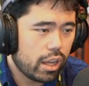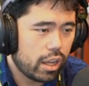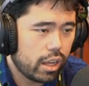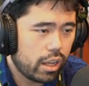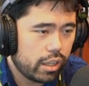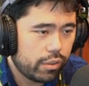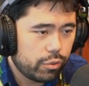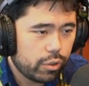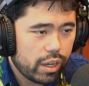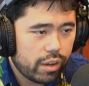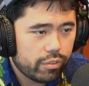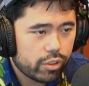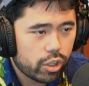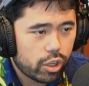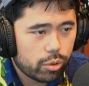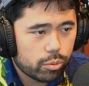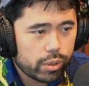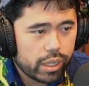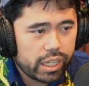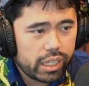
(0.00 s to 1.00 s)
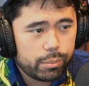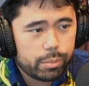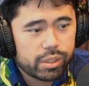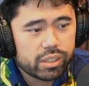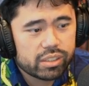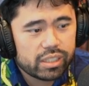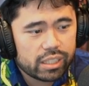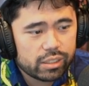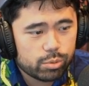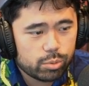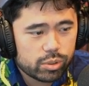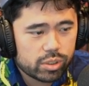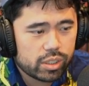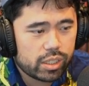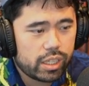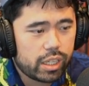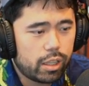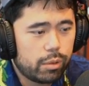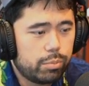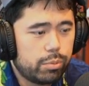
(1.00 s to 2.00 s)
if you haven't already, because that's what's going to
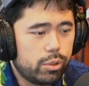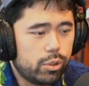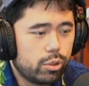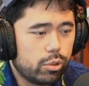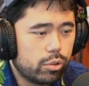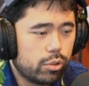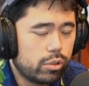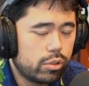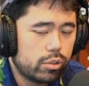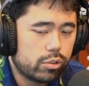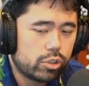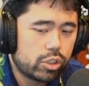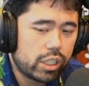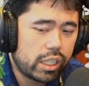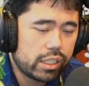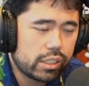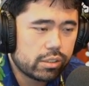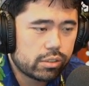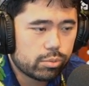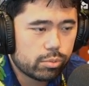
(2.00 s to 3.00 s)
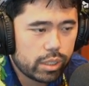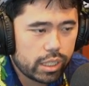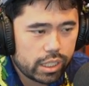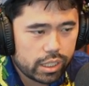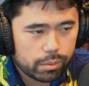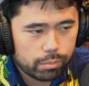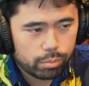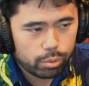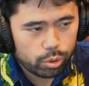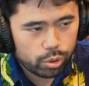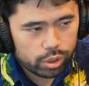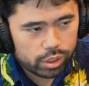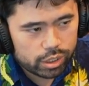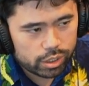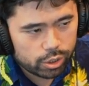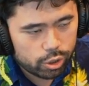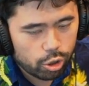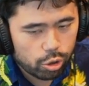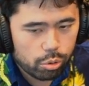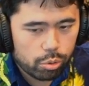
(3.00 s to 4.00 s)
help your chess rating and bullet
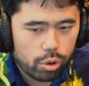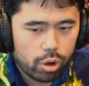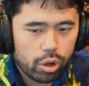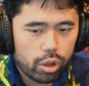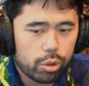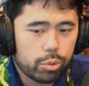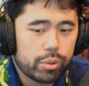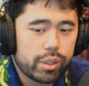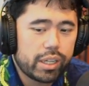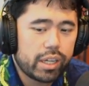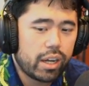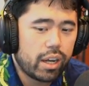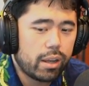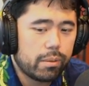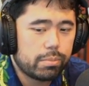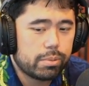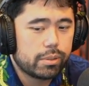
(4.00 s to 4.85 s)
go all the way up.